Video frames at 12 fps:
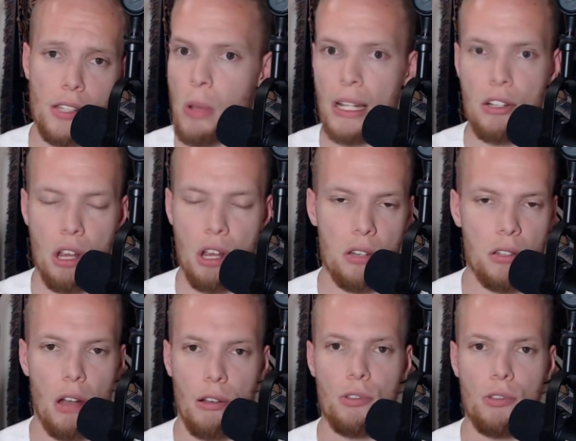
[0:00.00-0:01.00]
That's why the Justin
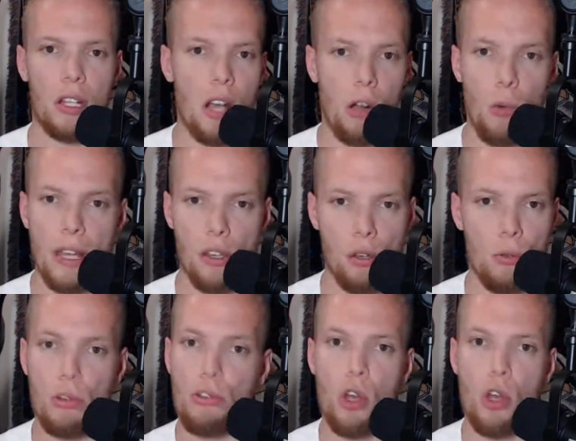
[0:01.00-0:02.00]
Tuckers and the Youngway
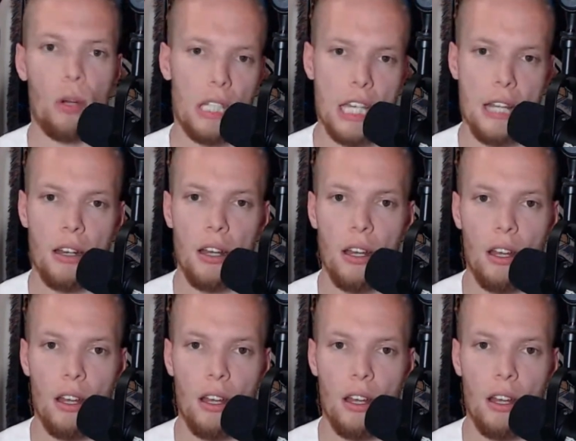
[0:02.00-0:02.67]
Koos, they're so elite.